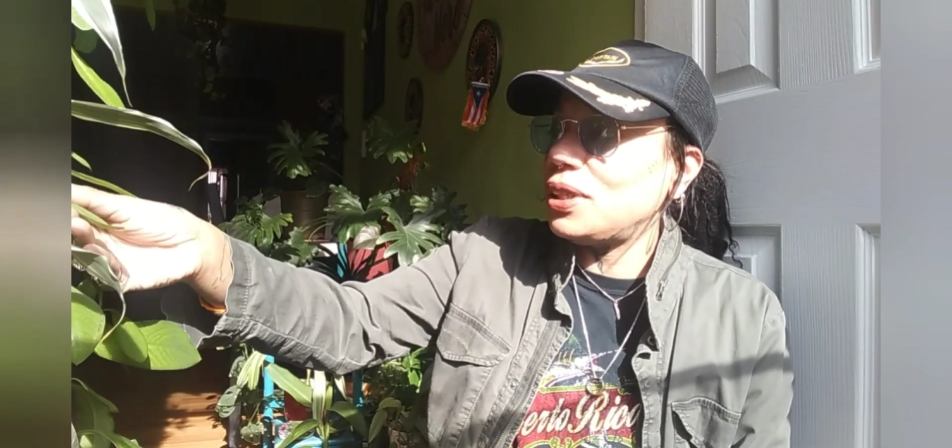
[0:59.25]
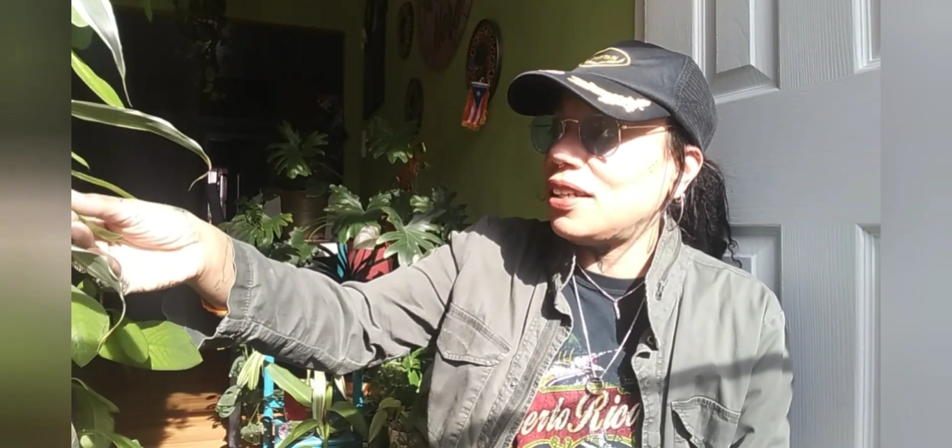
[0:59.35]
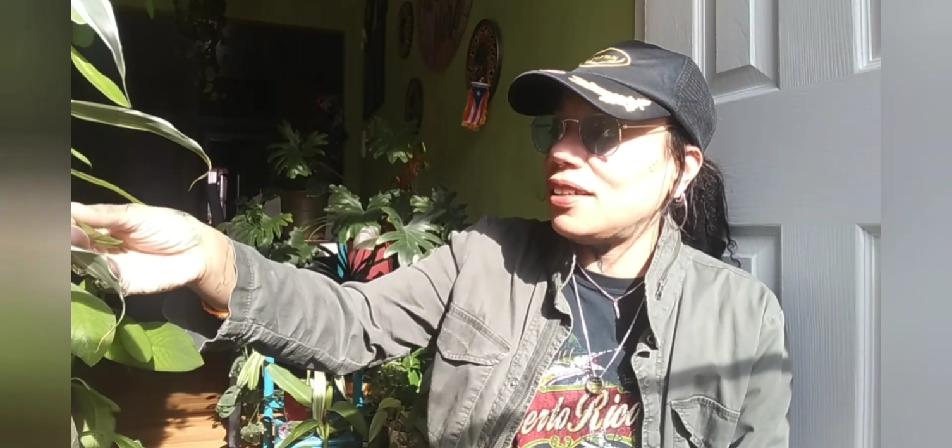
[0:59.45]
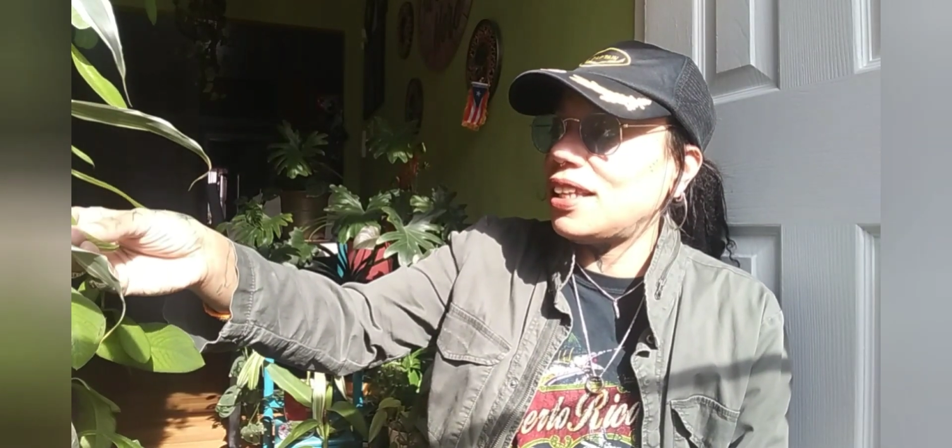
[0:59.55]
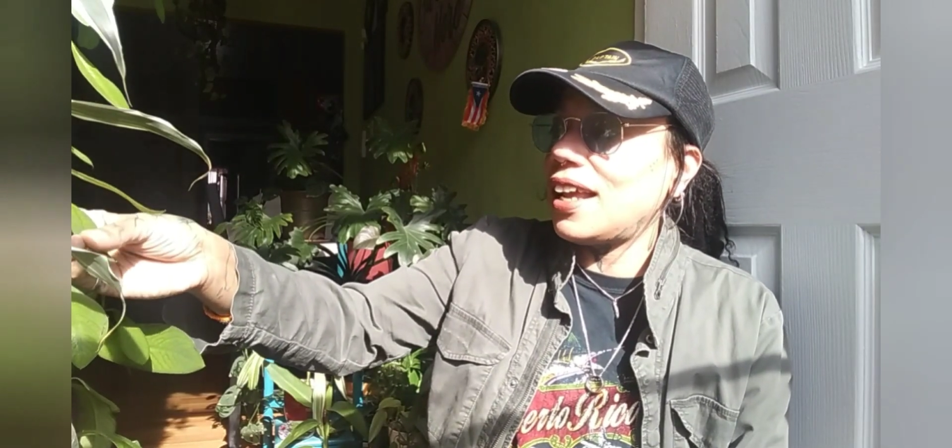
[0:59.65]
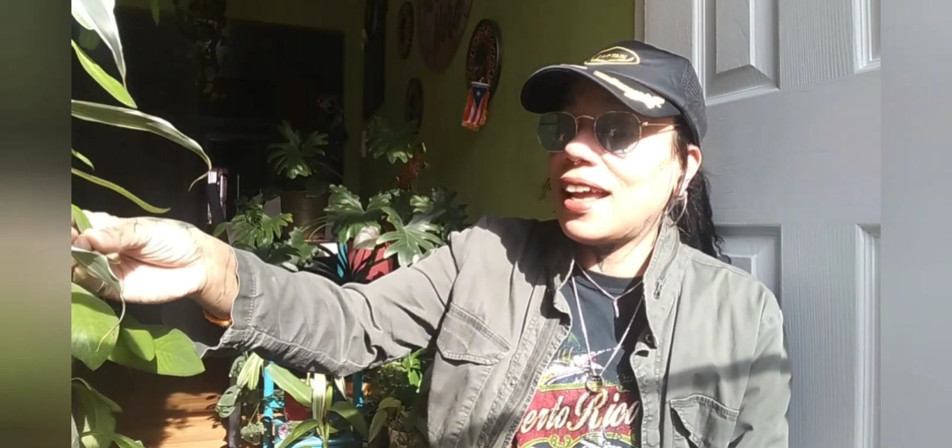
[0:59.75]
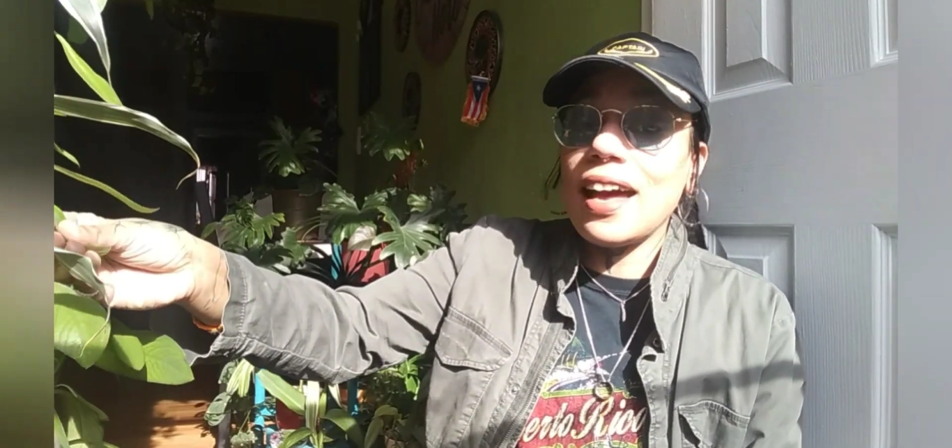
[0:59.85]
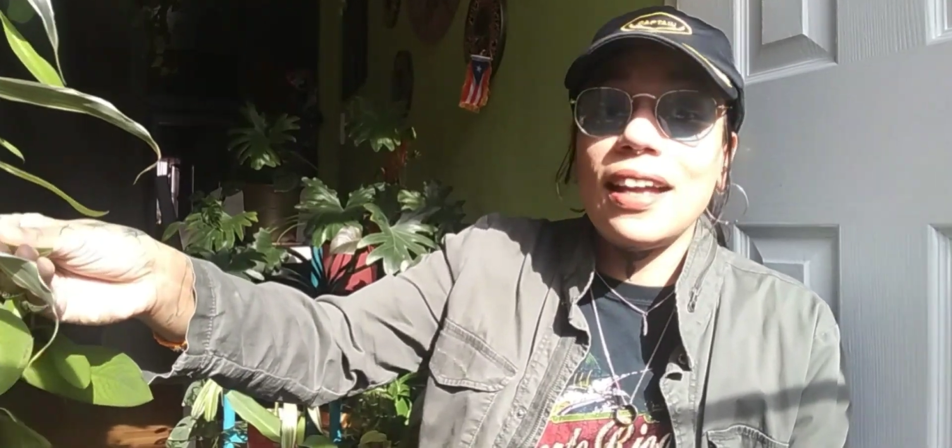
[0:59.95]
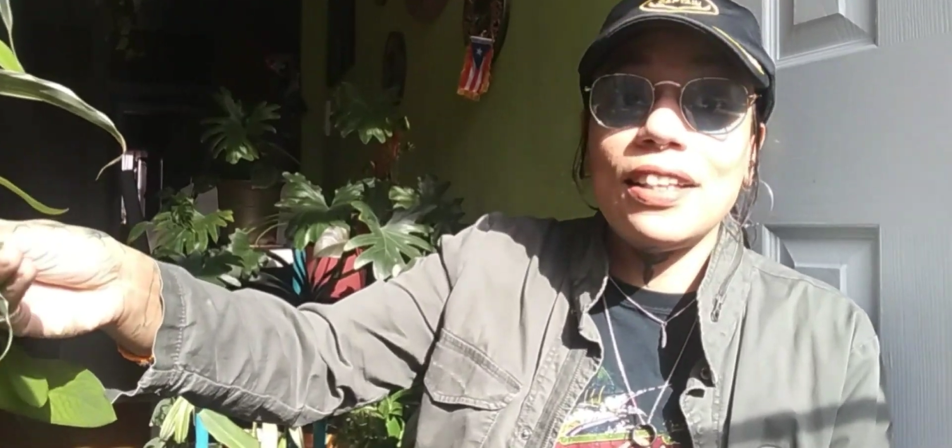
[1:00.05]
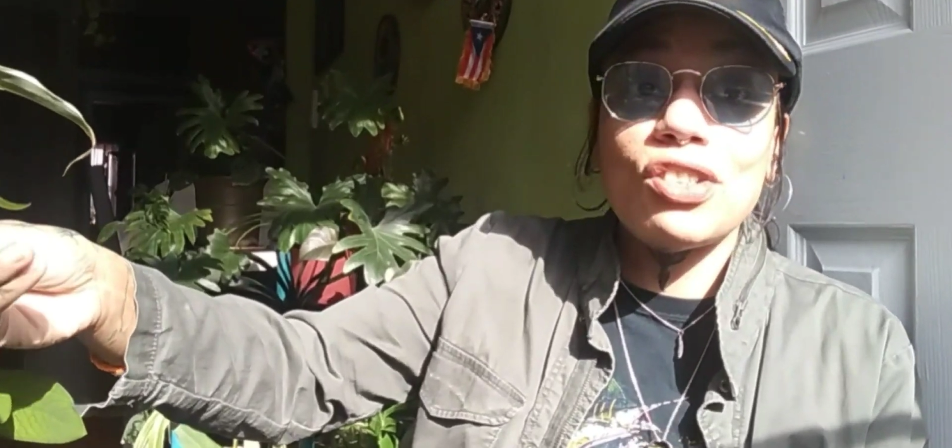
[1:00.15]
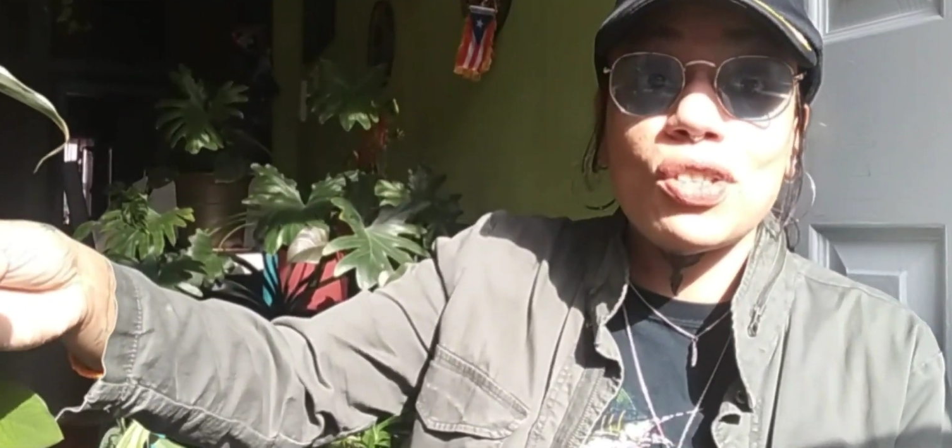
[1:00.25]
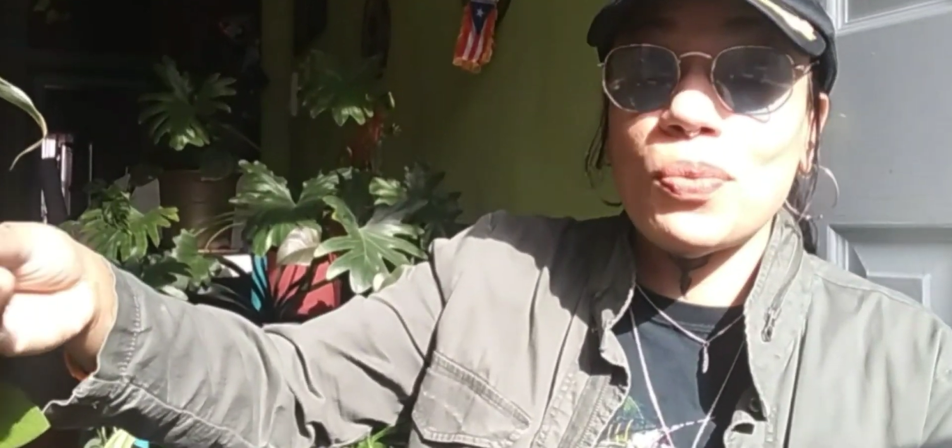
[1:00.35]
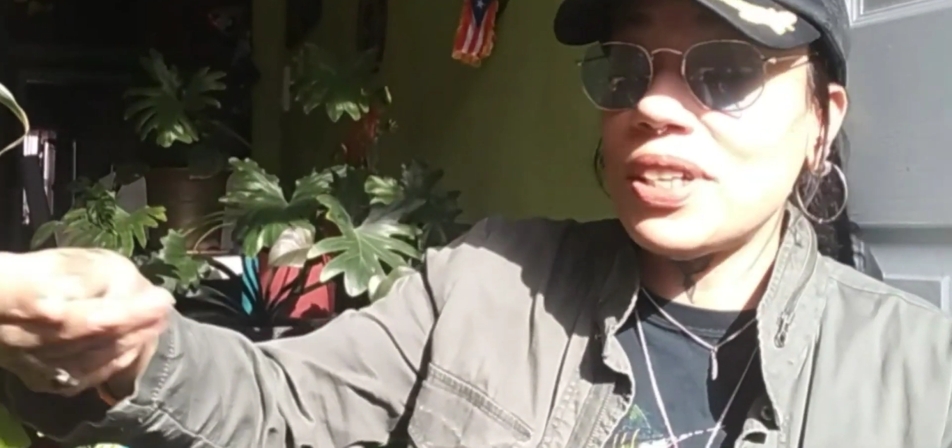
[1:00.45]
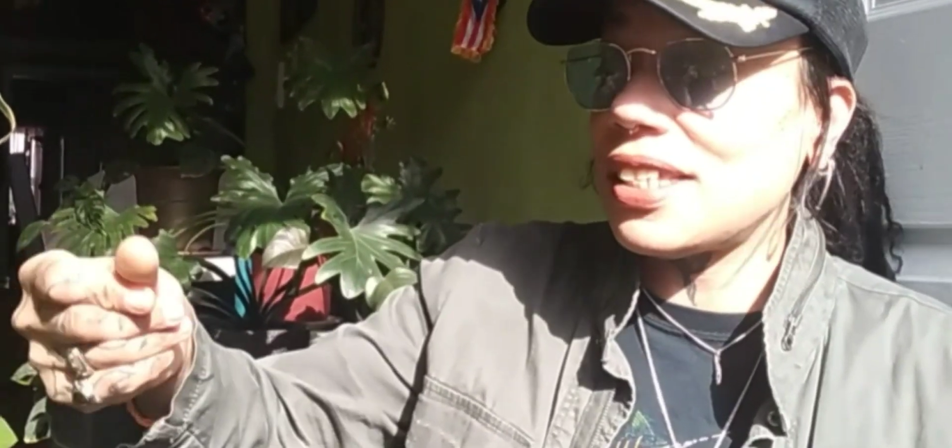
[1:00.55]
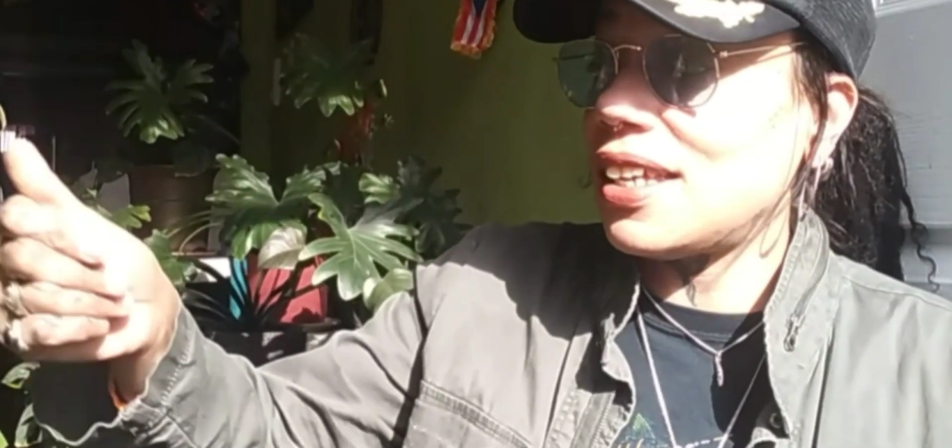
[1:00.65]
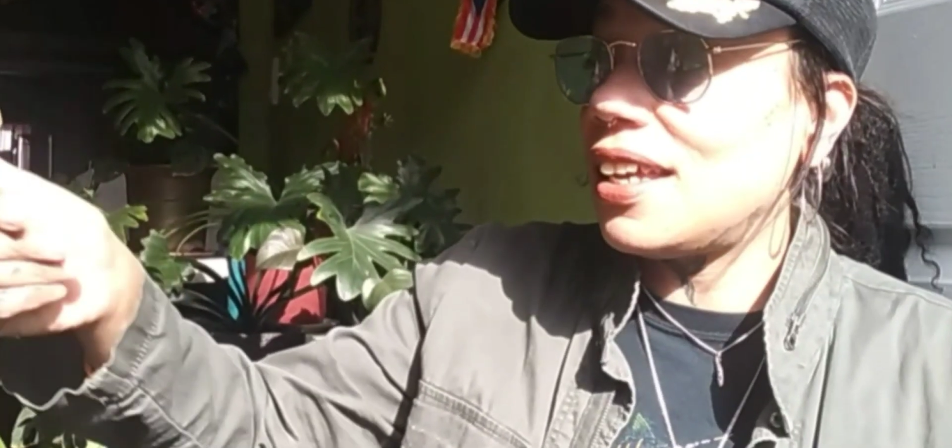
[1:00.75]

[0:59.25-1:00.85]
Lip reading: and thank God that she wasn't.